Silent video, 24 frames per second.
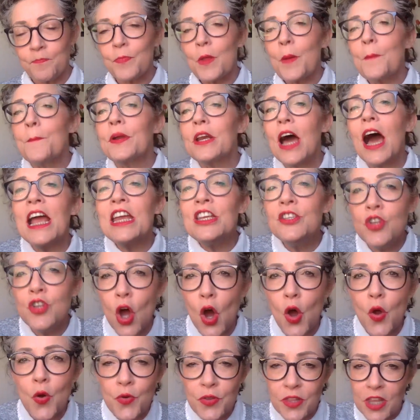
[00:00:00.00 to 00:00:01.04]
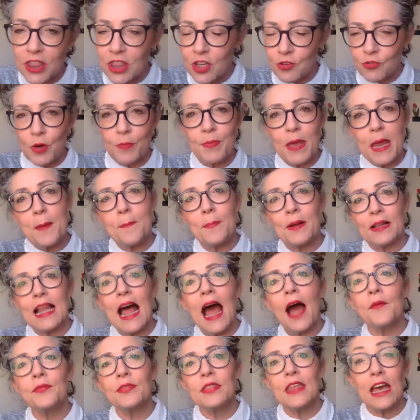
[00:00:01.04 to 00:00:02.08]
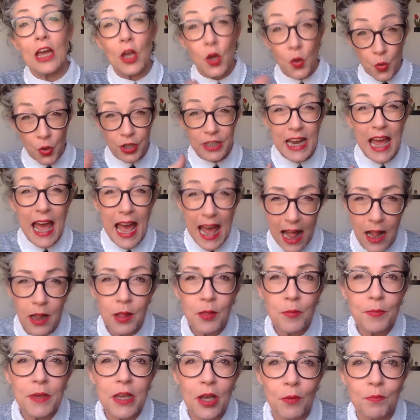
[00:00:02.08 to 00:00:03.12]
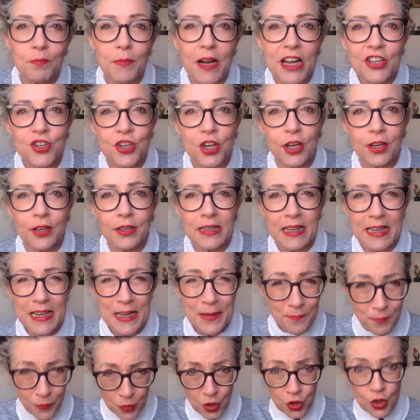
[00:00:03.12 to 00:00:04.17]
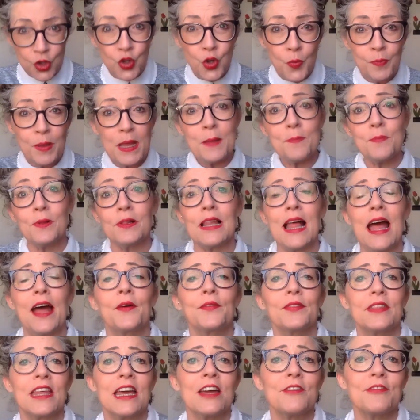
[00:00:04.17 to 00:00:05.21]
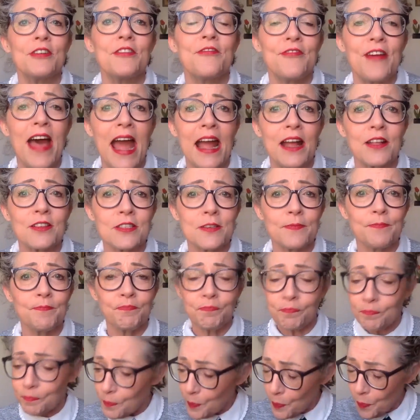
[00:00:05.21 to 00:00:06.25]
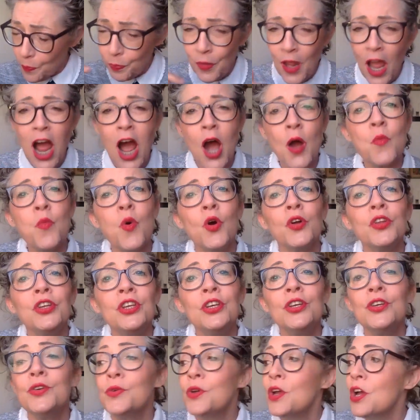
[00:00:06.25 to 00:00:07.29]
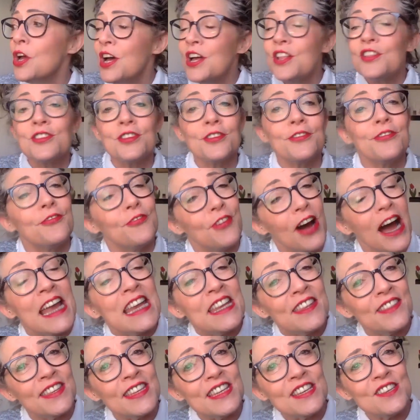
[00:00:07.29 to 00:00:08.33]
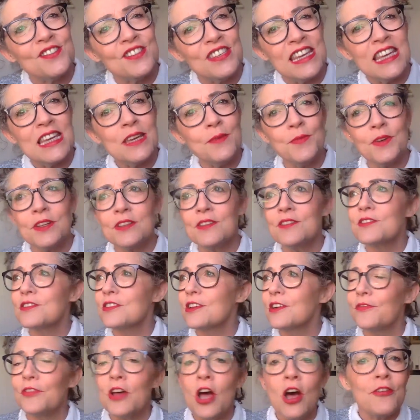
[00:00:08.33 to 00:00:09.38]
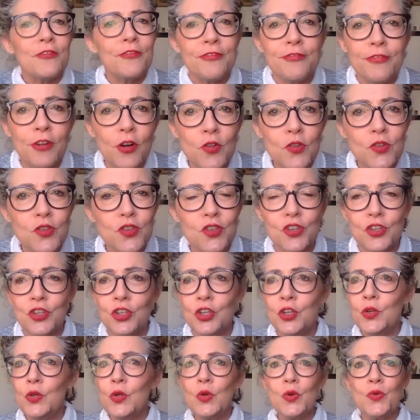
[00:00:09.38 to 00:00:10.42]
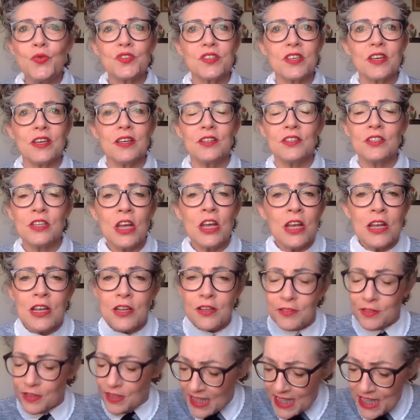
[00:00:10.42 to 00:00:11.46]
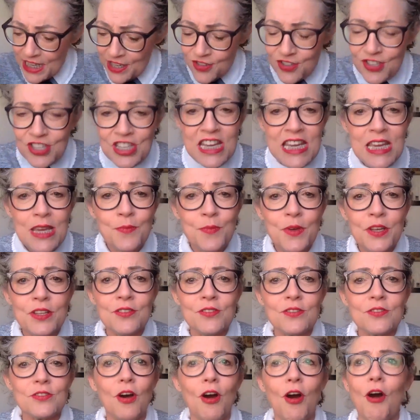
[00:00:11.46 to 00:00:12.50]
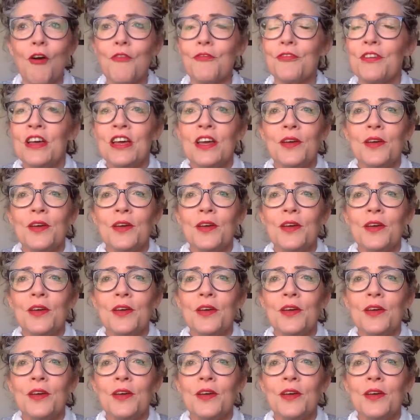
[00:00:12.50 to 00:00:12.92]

But I know that there are people out there who are going to help me on my journey. You people out there, in fact. I want you to fight these demons of false news and these demons of